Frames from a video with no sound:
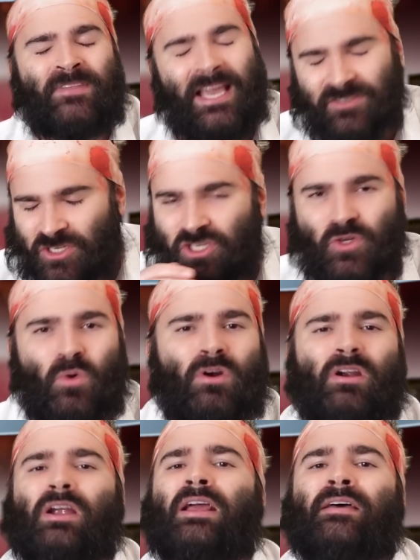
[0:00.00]
Yes,
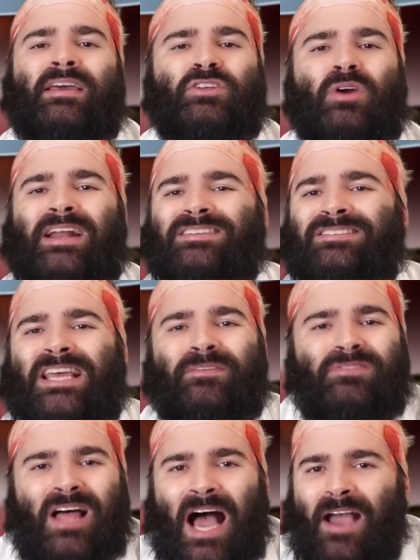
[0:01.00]
sure, they try to
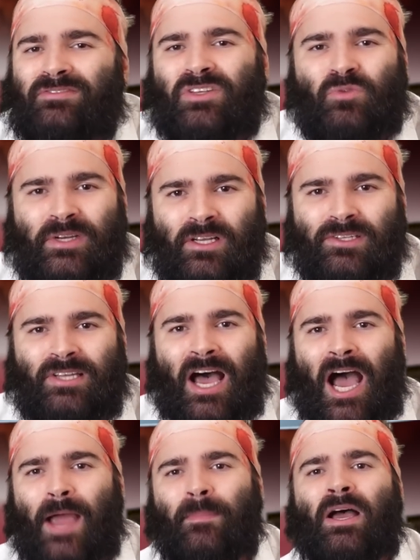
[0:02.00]
save lives in real
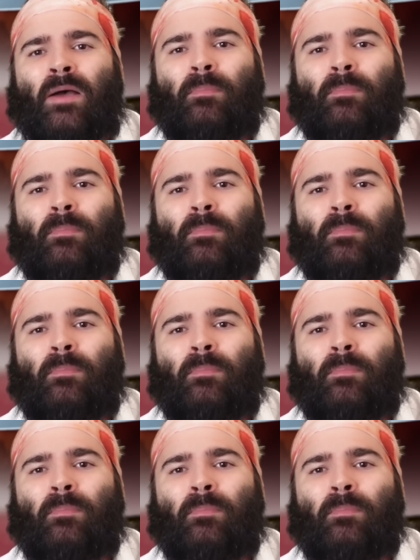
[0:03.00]
time,